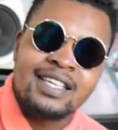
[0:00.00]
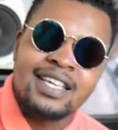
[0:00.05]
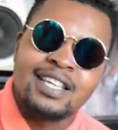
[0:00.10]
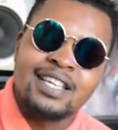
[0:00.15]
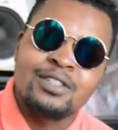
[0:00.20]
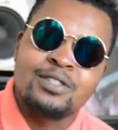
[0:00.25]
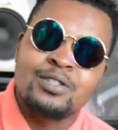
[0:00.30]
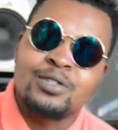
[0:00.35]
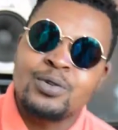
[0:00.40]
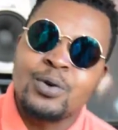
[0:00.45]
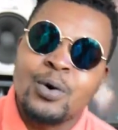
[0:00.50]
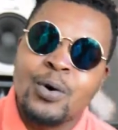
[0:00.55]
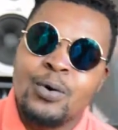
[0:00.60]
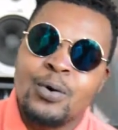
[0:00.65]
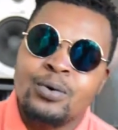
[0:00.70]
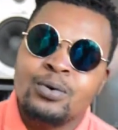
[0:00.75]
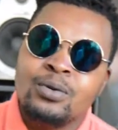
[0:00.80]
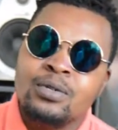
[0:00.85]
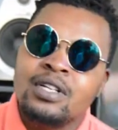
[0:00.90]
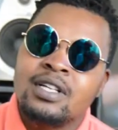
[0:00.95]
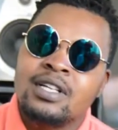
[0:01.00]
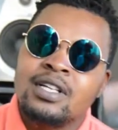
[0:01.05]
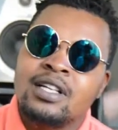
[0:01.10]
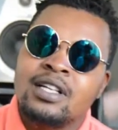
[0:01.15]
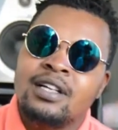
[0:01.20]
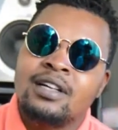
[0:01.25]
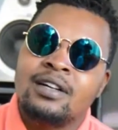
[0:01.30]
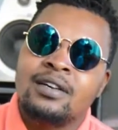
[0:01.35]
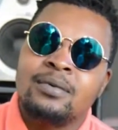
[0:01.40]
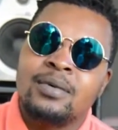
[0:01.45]
And so
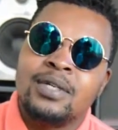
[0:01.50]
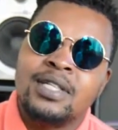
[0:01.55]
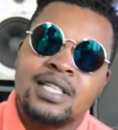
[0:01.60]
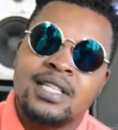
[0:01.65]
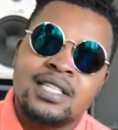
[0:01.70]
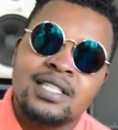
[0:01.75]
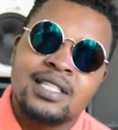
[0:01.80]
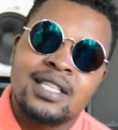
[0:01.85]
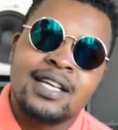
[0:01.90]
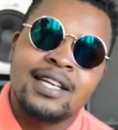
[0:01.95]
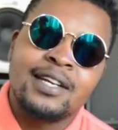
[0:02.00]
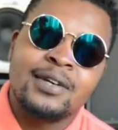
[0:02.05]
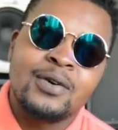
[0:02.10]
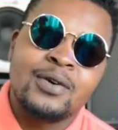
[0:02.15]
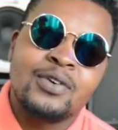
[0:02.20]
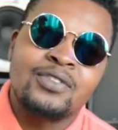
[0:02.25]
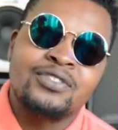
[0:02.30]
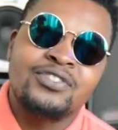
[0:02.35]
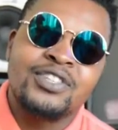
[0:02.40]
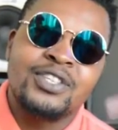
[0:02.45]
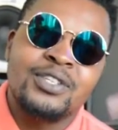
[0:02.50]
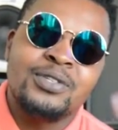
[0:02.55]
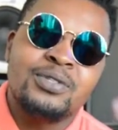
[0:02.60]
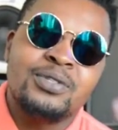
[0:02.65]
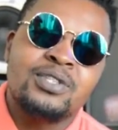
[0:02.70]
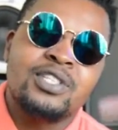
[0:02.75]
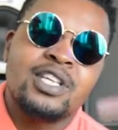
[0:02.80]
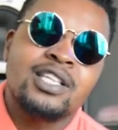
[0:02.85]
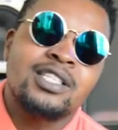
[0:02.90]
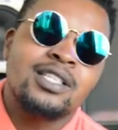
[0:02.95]
when he started off, he used
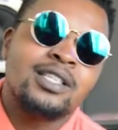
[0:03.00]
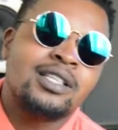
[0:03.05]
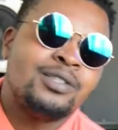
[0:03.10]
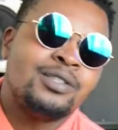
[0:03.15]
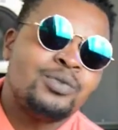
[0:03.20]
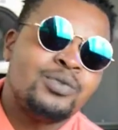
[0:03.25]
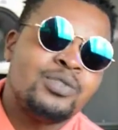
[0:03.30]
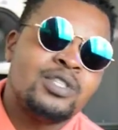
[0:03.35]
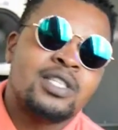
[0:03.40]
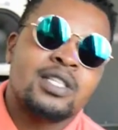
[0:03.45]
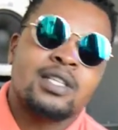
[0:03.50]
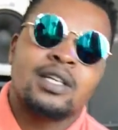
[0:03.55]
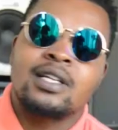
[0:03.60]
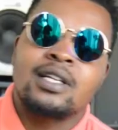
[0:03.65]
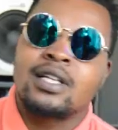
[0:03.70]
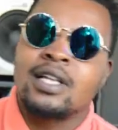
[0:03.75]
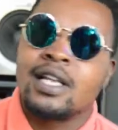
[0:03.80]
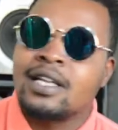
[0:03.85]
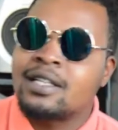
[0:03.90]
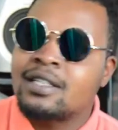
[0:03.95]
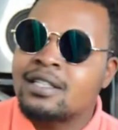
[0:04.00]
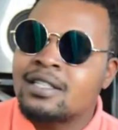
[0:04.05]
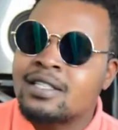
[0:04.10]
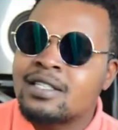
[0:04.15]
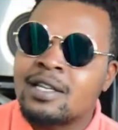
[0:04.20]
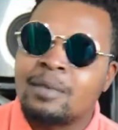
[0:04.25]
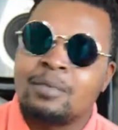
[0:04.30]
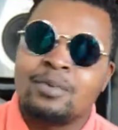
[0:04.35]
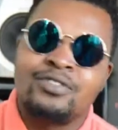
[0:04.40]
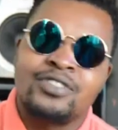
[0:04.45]
to actually use like
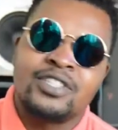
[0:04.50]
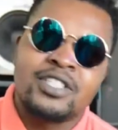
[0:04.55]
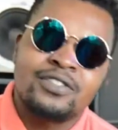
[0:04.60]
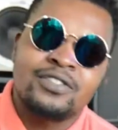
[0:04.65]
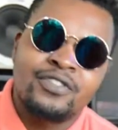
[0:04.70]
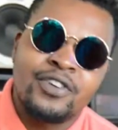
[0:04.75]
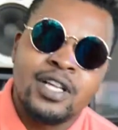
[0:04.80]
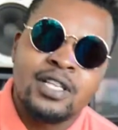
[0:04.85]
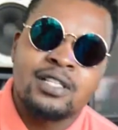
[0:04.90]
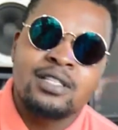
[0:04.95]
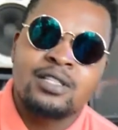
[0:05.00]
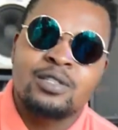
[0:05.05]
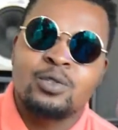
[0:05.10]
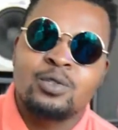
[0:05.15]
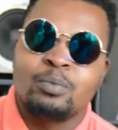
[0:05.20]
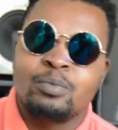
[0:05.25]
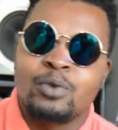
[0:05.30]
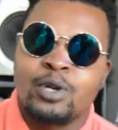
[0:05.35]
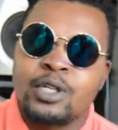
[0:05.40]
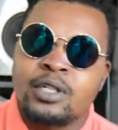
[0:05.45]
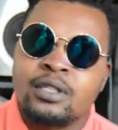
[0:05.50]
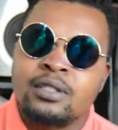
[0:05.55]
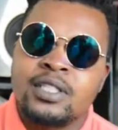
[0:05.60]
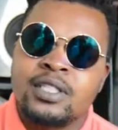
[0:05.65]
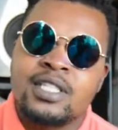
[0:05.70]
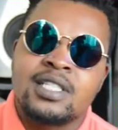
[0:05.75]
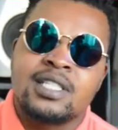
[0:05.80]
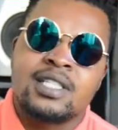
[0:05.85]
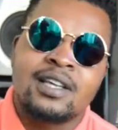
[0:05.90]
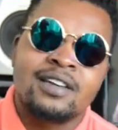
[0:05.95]
some of his friends to model
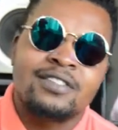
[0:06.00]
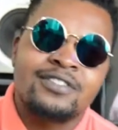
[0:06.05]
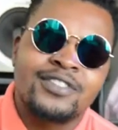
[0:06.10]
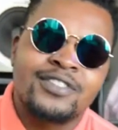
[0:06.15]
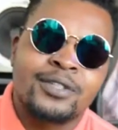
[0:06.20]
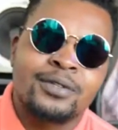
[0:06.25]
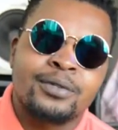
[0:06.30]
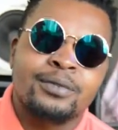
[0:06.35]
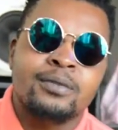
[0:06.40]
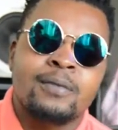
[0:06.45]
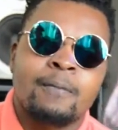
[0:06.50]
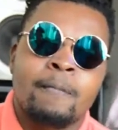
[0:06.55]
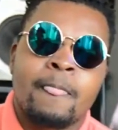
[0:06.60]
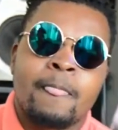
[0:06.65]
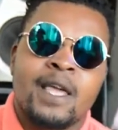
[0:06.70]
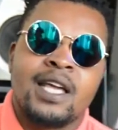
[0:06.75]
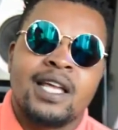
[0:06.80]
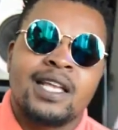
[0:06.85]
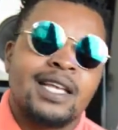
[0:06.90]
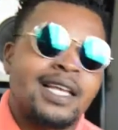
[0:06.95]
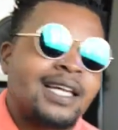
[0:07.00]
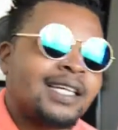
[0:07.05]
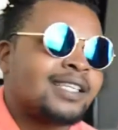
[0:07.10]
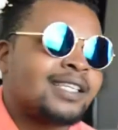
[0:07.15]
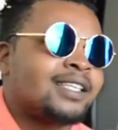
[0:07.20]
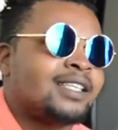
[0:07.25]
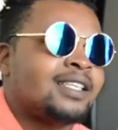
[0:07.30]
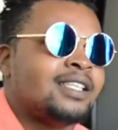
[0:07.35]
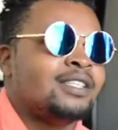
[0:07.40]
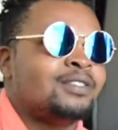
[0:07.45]
his stuff, you know. And
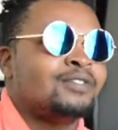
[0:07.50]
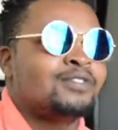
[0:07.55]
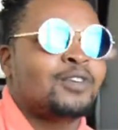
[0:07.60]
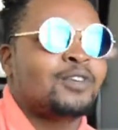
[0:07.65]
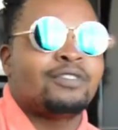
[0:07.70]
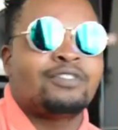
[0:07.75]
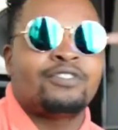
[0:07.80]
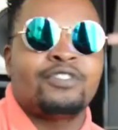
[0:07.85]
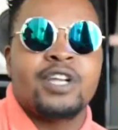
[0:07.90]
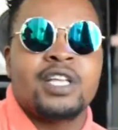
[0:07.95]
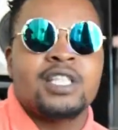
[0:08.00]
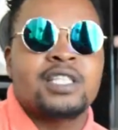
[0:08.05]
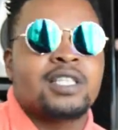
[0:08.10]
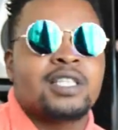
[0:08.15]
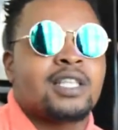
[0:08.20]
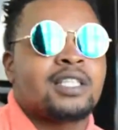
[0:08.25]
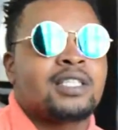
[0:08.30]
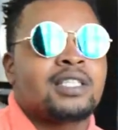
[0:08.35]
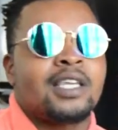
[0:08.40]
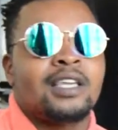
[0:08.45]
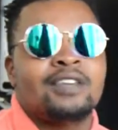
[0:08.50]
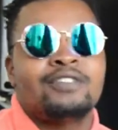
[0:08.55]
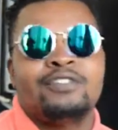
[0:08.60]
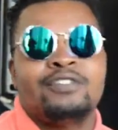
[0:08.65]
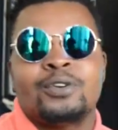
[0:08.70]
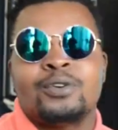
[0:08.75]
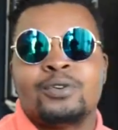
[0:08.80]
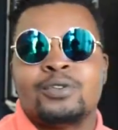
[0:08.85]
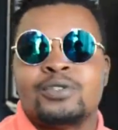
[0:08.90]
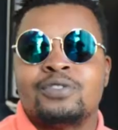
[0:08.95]
luckily, we've got friends that take
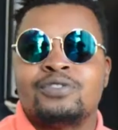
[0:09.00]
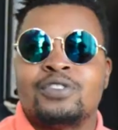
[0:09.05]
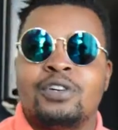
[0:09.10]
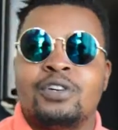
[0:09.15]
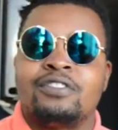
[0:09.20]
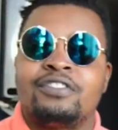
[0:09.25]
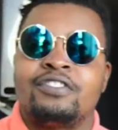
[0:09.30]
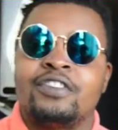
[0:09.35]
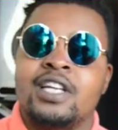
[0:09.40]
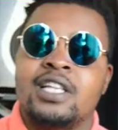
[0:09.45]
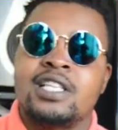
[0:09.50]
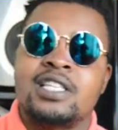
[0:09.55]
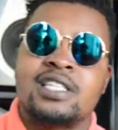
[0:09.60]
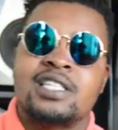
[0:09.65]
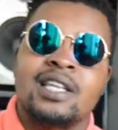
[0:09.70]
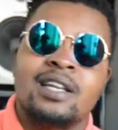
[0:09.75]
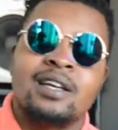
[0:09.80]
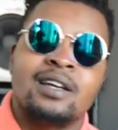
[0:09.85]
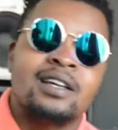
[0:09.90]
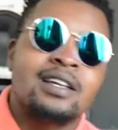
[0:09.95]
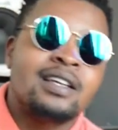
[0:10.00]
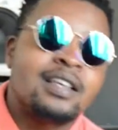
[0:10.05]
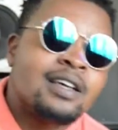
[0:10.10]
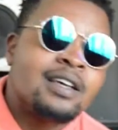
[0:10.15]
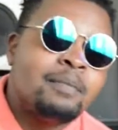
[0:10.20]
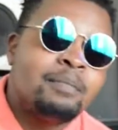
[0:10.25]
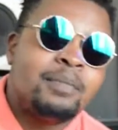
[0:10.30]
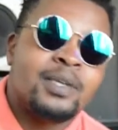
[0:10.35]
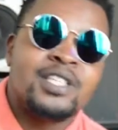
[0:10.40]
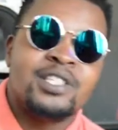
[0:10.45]
photos, we've got friends that are
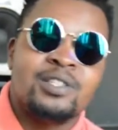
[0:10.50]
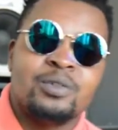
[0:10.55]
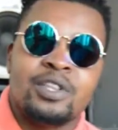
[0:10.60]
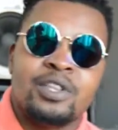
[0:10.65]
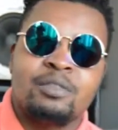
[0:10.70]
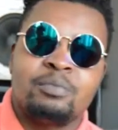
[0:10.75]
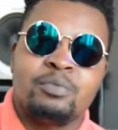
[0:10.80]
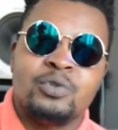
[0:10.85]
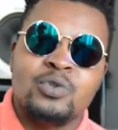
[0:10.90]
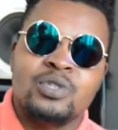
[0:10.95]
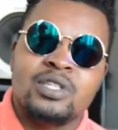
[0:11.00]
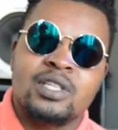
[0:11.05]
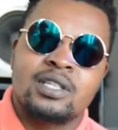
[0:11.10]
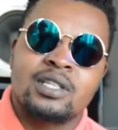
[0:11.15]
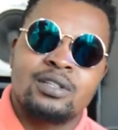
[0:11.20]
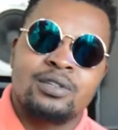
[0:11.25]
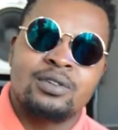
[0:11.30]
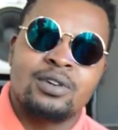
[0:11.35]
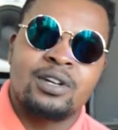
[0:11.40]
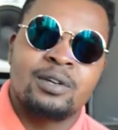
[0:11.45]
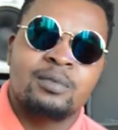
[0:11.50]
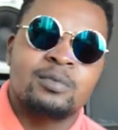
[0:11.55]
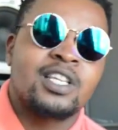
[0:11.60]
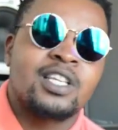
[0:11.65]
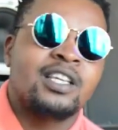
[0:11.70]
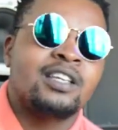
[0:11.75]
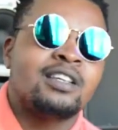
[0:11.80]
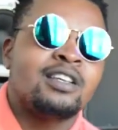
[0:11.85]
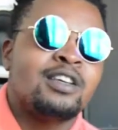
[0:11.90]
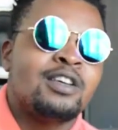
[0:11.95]
busy with music, you know what I'm
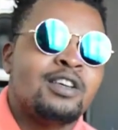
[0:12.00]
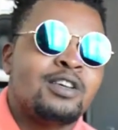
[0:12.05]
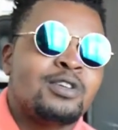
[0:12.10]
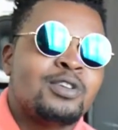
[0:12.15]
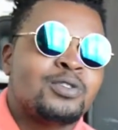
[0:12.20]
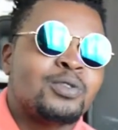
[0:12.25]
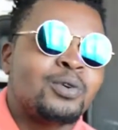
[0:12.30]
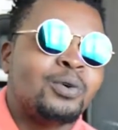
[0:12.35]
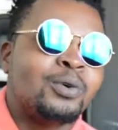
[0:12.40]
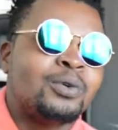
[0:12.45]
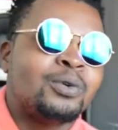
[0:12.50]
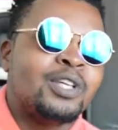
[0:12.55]
saying? So